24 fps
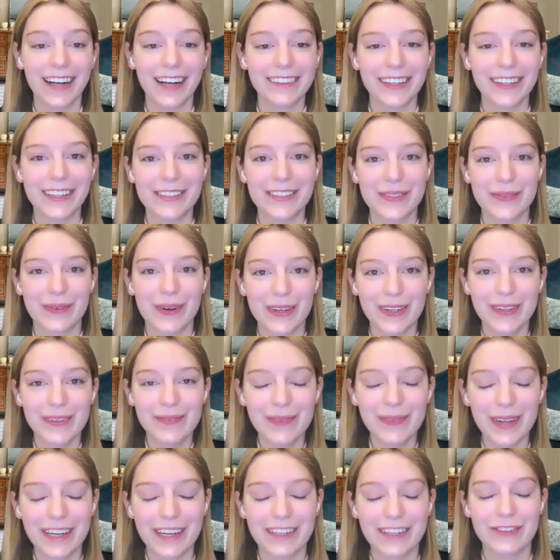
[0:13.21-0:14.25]
I'd like to
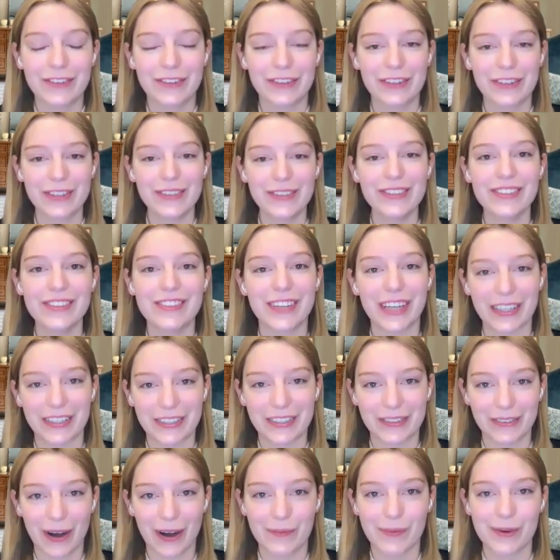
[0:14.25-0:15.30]
welcome and introduce
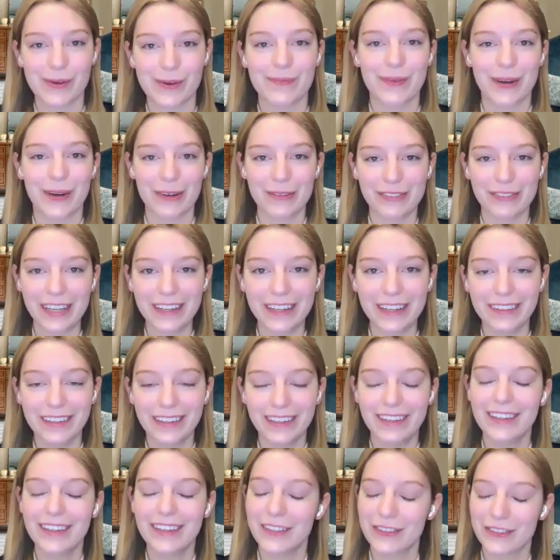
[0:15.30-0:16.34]
Dr. Robert Murphy.
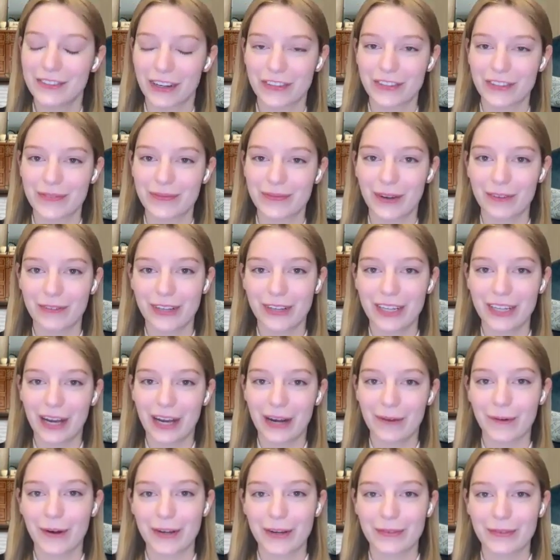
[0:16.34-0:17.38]
Dr. Murphy,
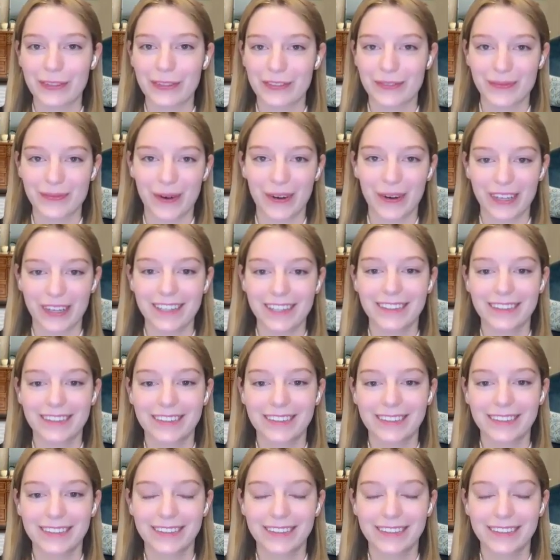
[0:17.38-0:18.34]
how are you this morning?